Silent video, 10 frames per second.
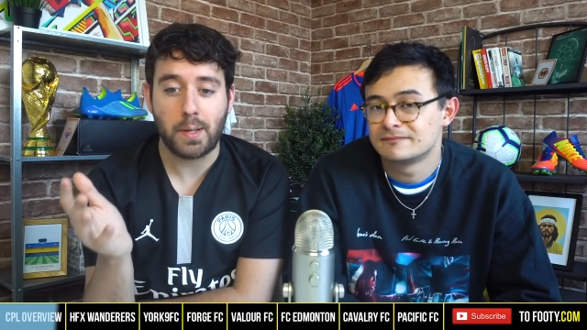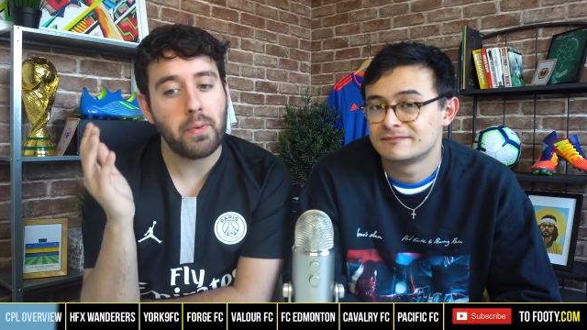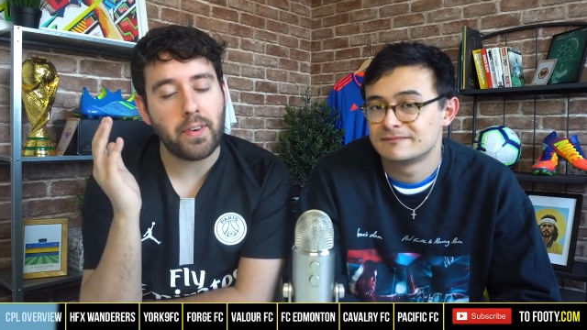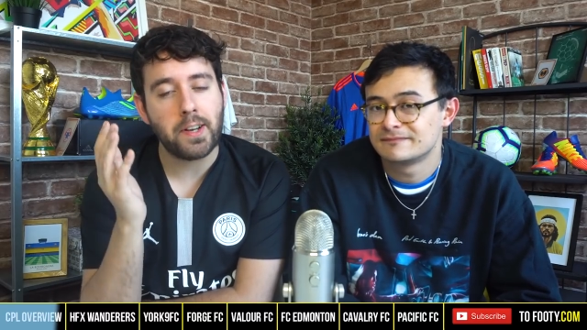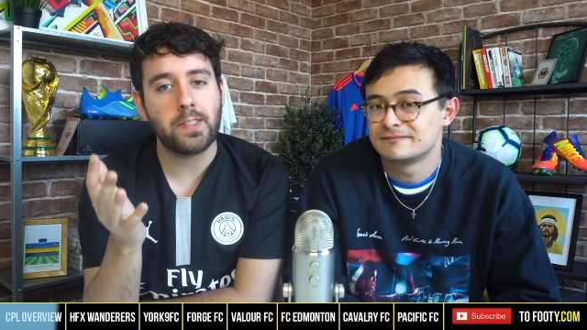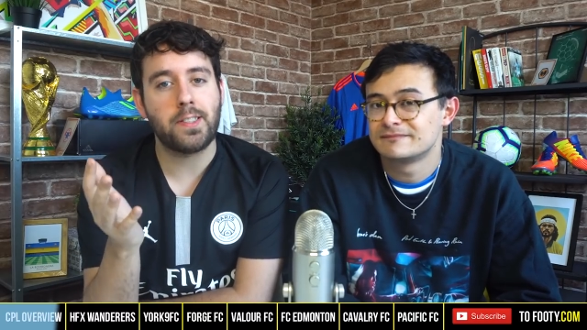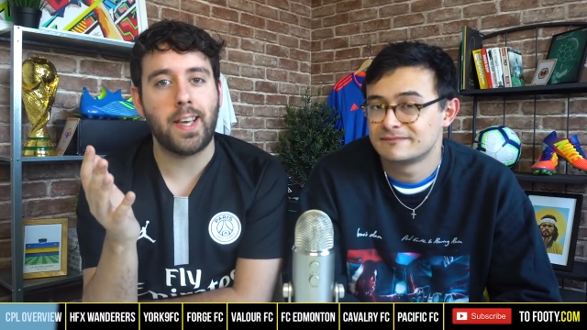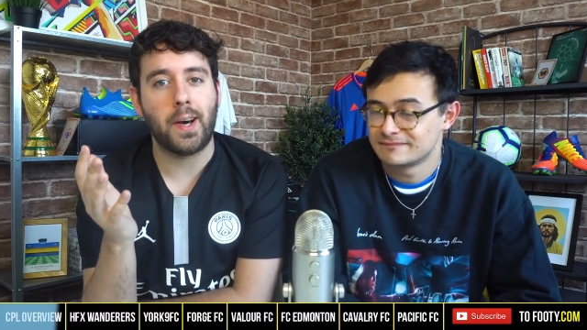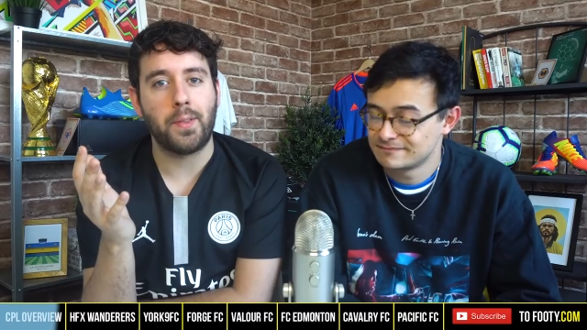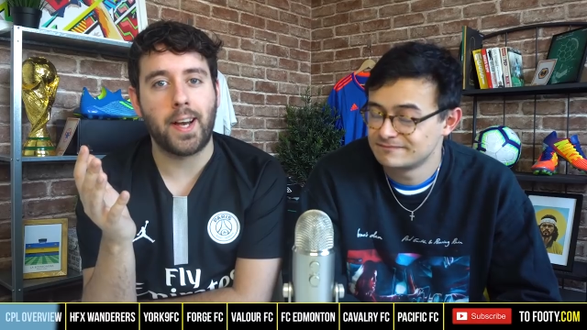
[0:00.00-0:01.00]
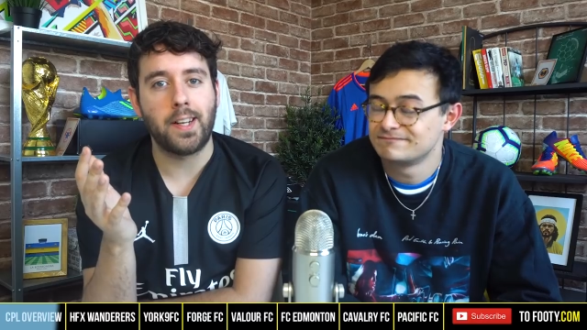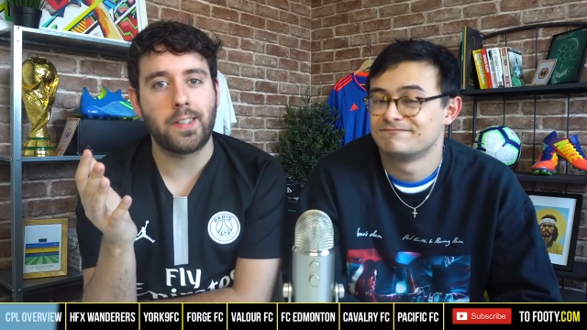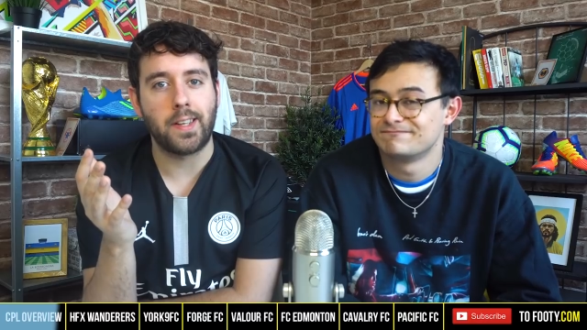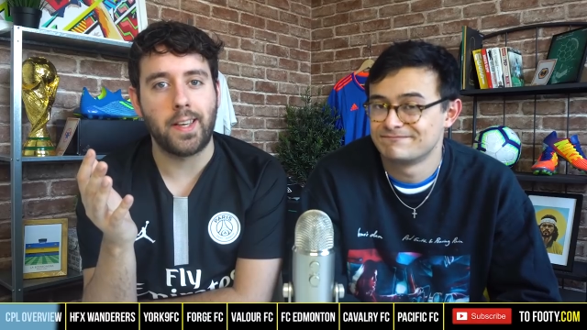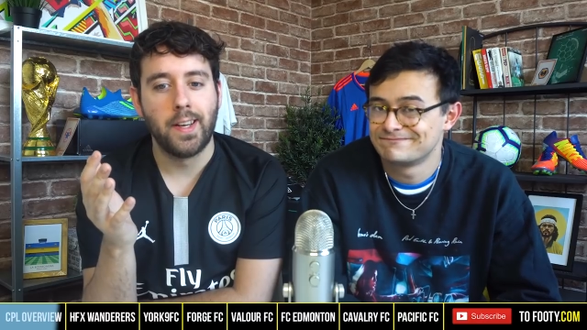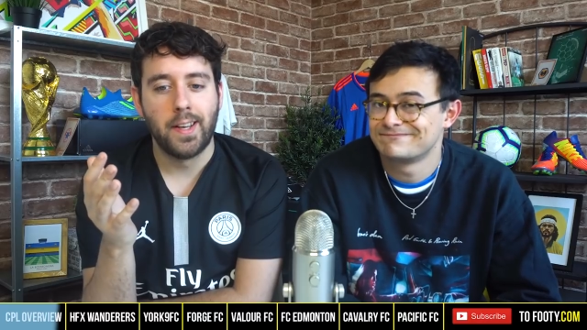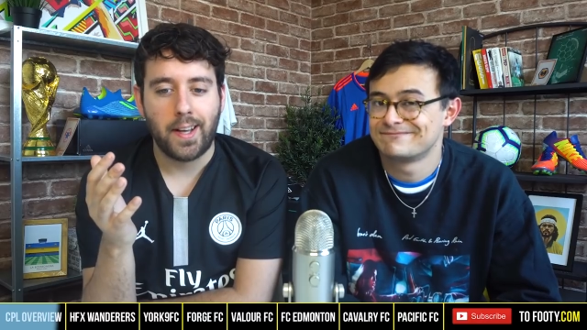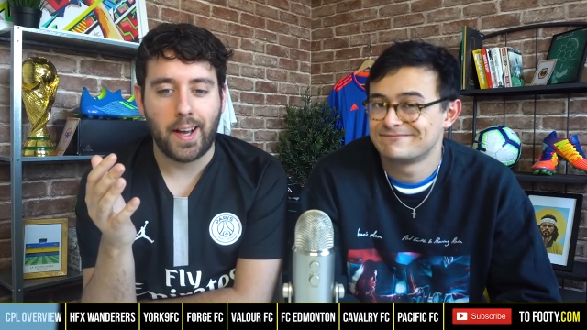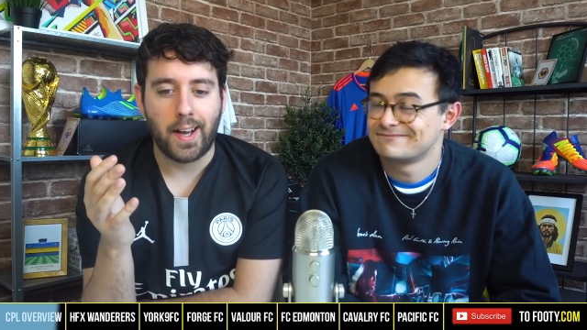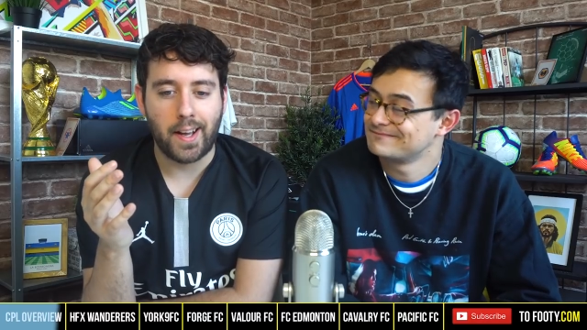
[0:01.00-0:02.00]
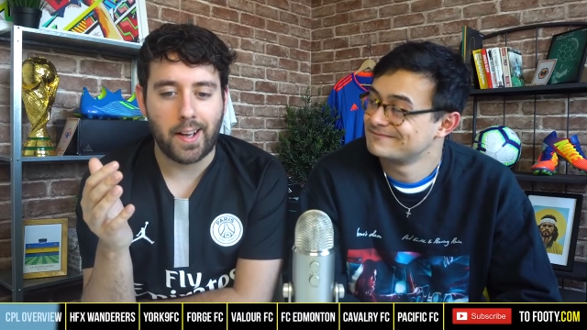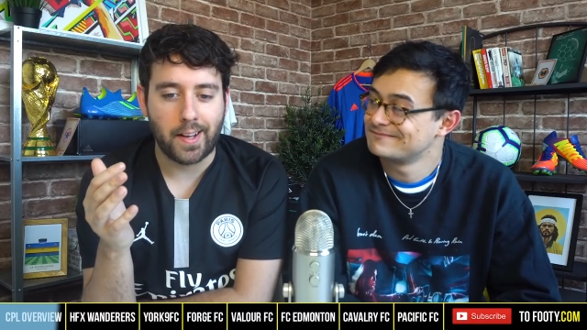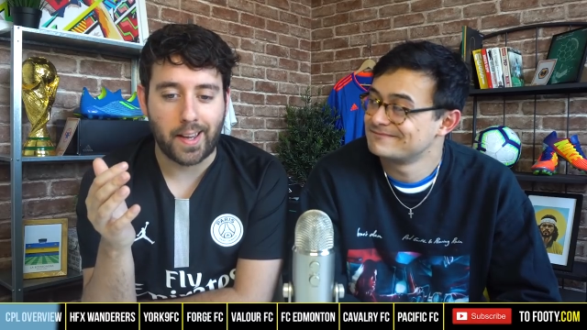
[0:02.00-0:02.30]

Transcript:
Speaker 1: It'd be very interesting to see how they actually uh,